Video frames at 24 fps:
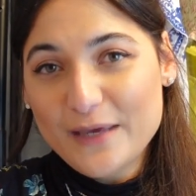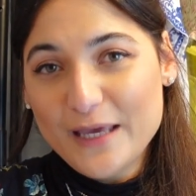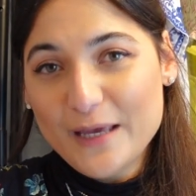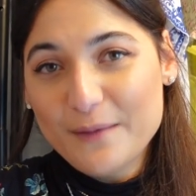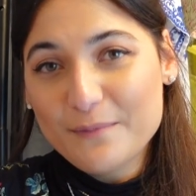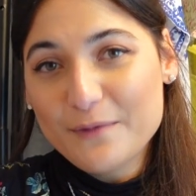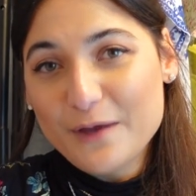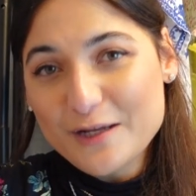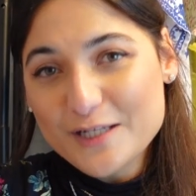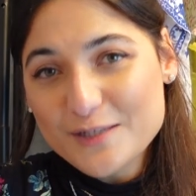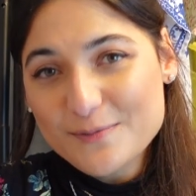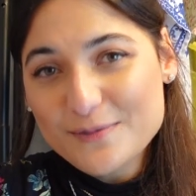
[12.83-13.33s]
I'm
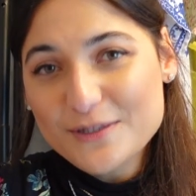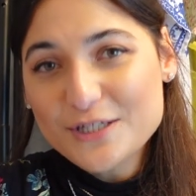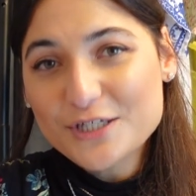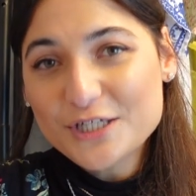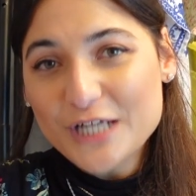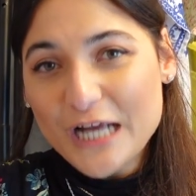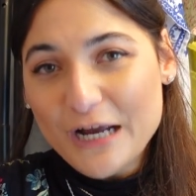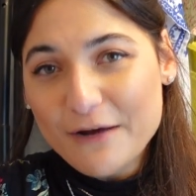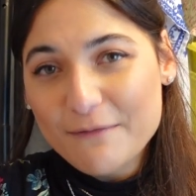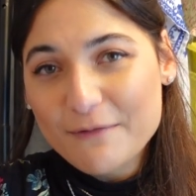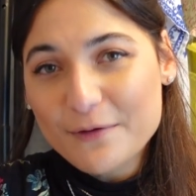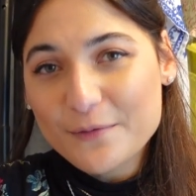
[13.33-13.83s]
going to be
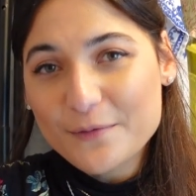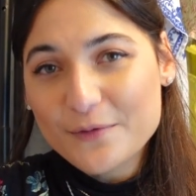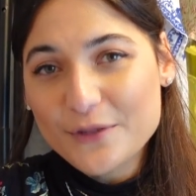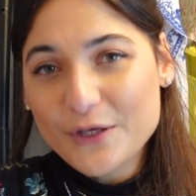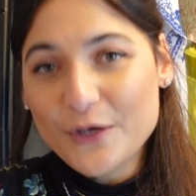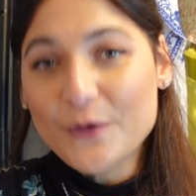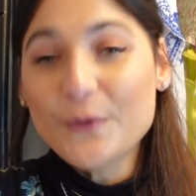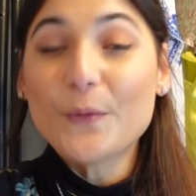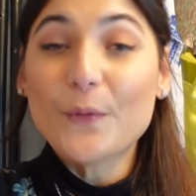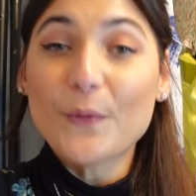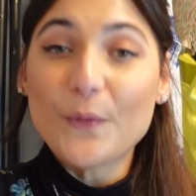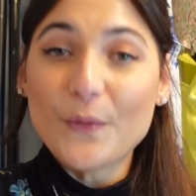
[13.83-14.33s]
sharing with
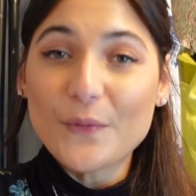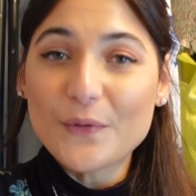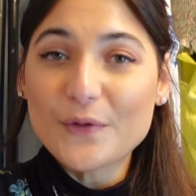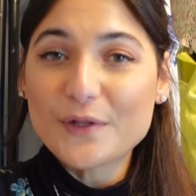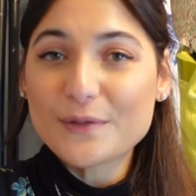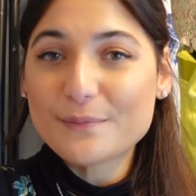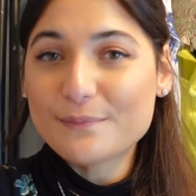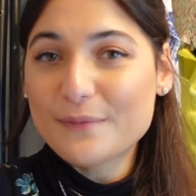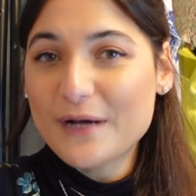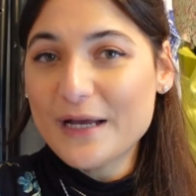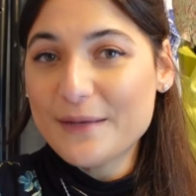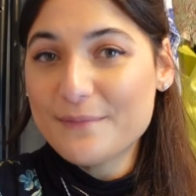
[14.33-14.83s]
you all
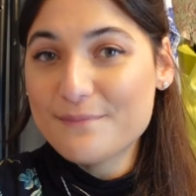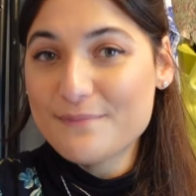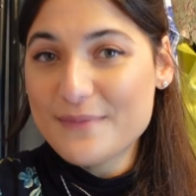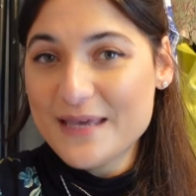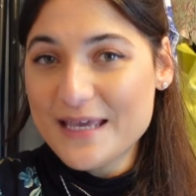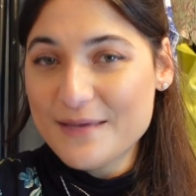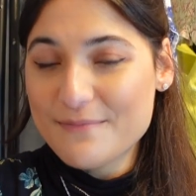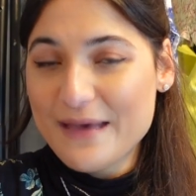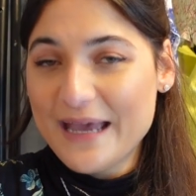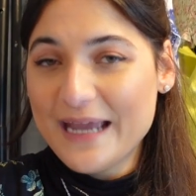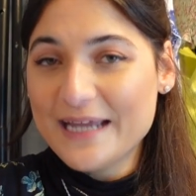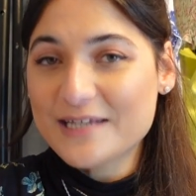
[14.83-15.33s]
my
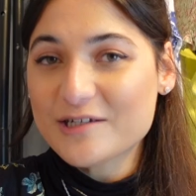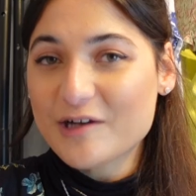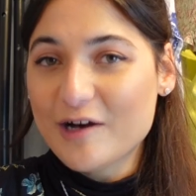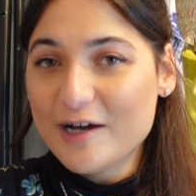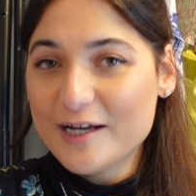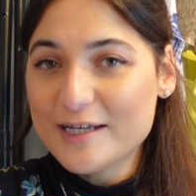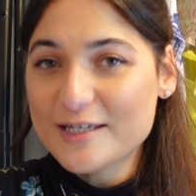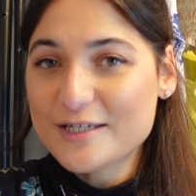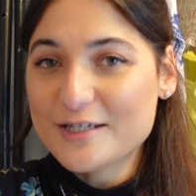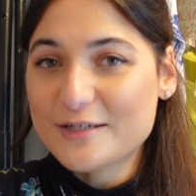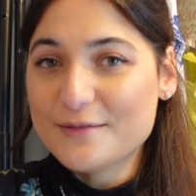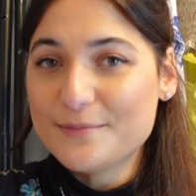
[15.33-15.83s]
me-made
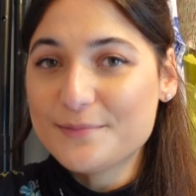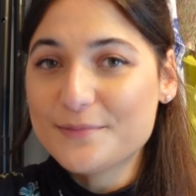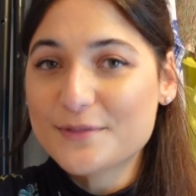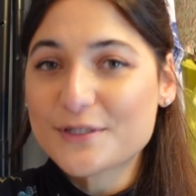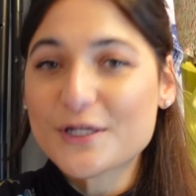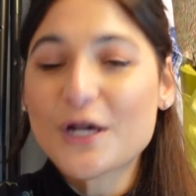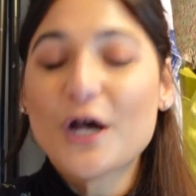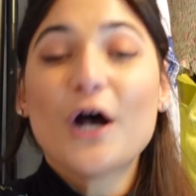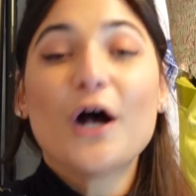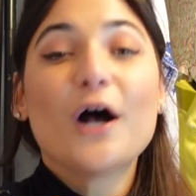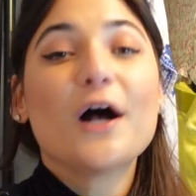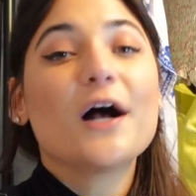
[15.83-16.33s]
items
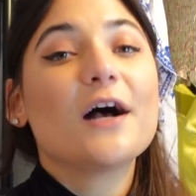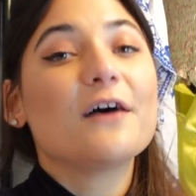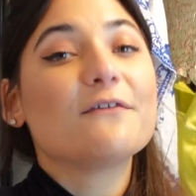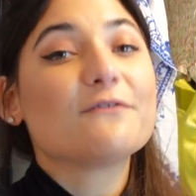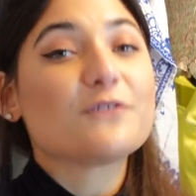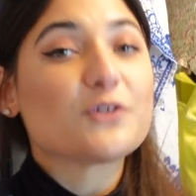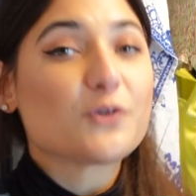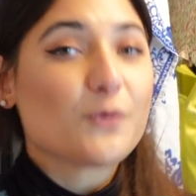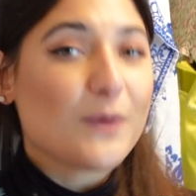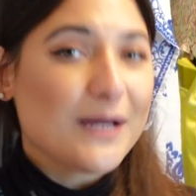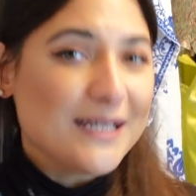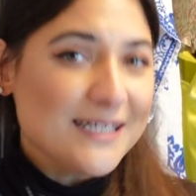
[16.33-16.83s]
of
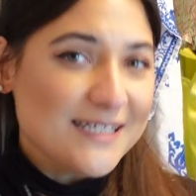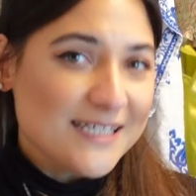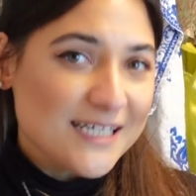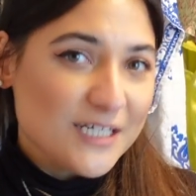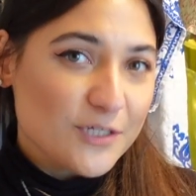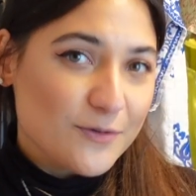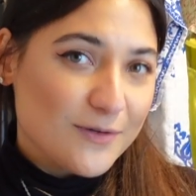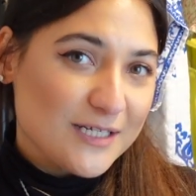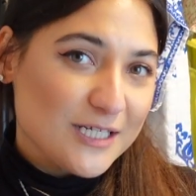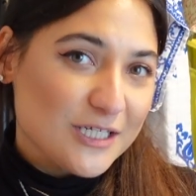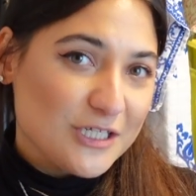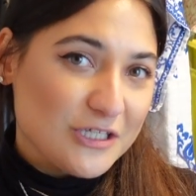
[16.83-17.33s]

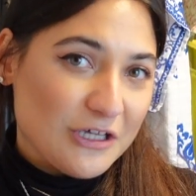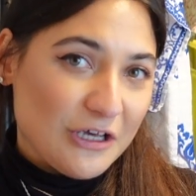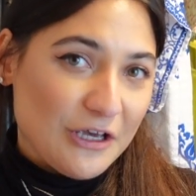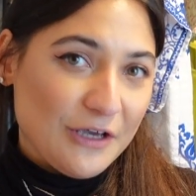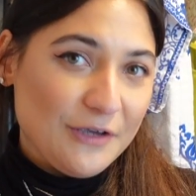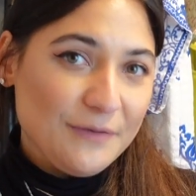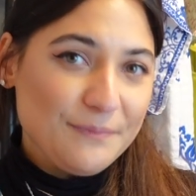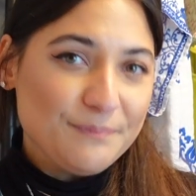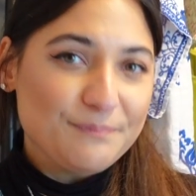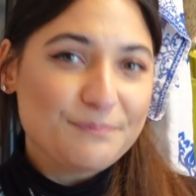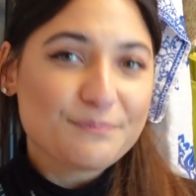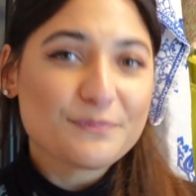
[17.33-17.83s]
2022,